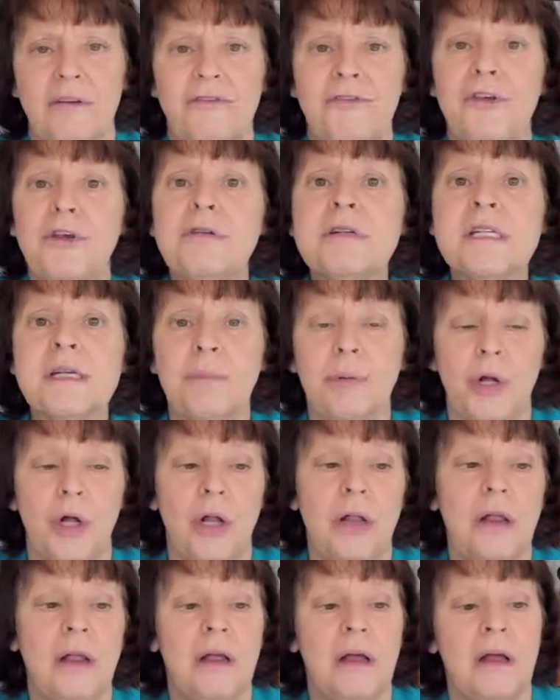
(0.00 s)

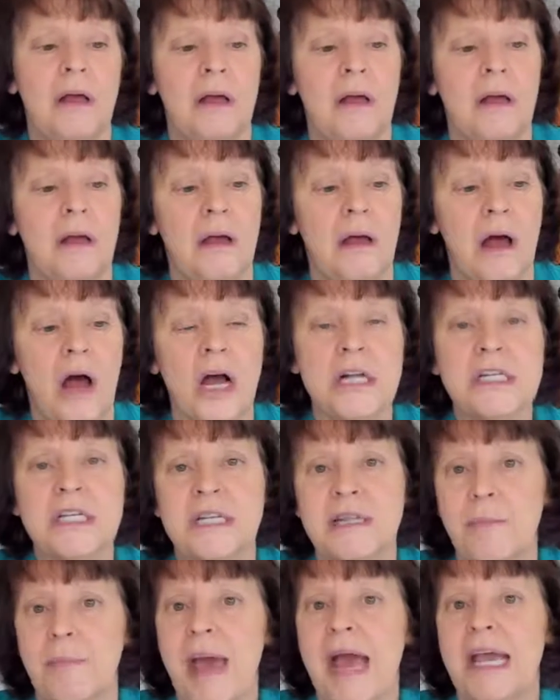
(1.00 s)
fusible
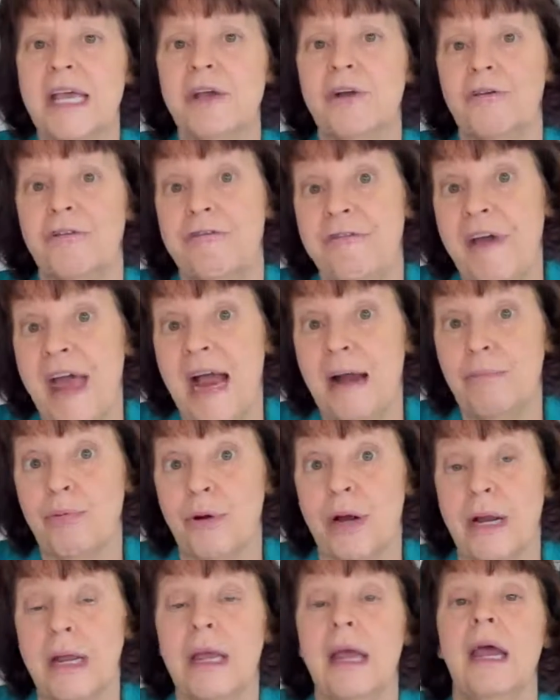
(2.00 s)
onto the back of your
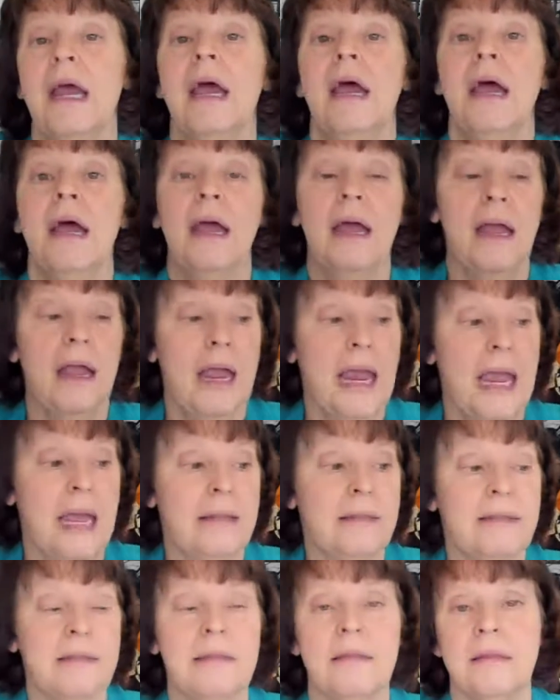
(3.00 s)
fabric
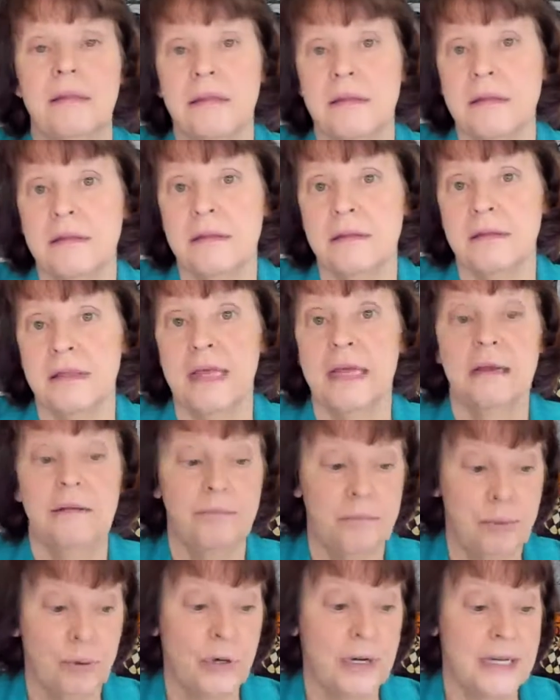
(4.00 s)
and
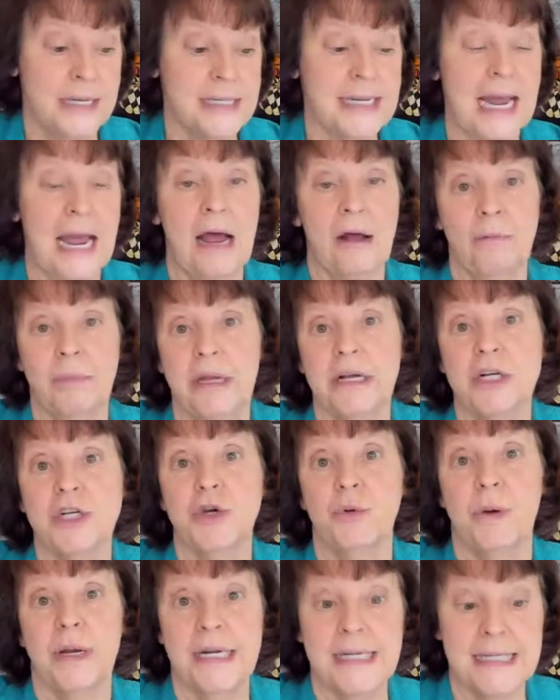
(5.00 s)
then put it down, because
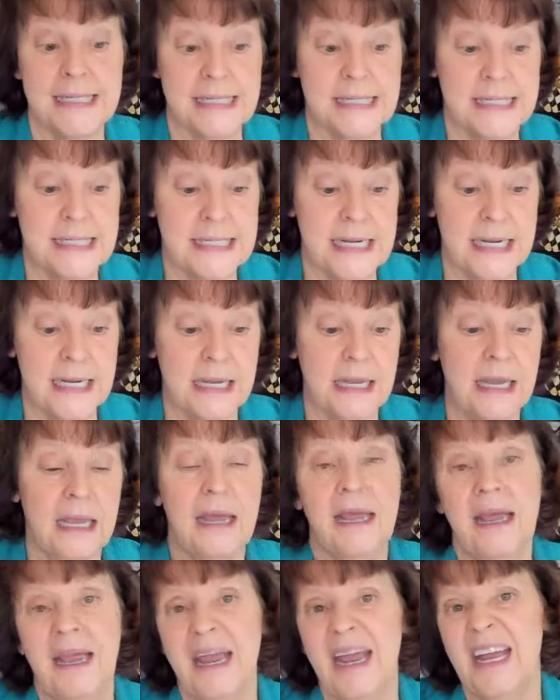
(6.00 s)
you want it to stick
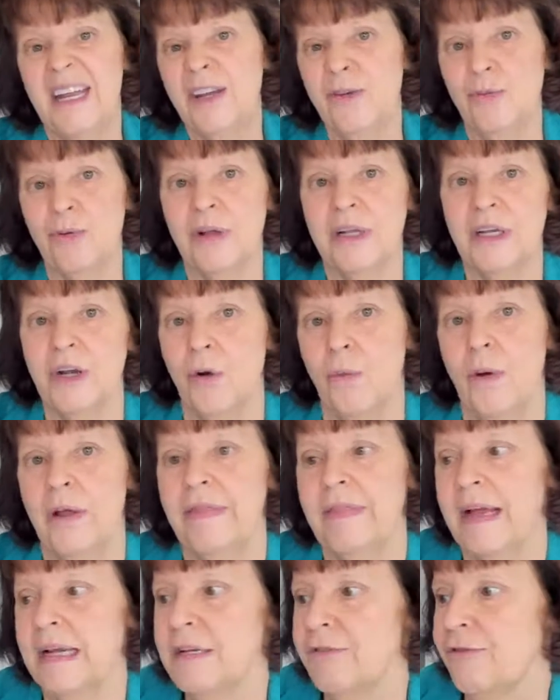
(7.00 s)
and you really don't
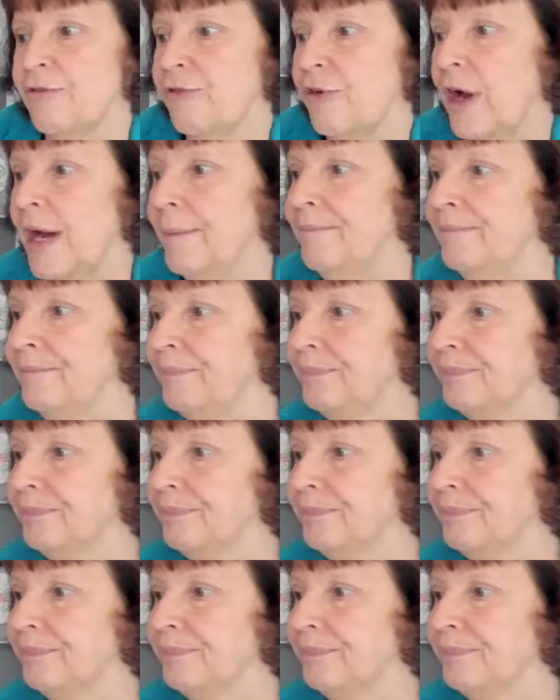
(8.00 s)
want that to fray.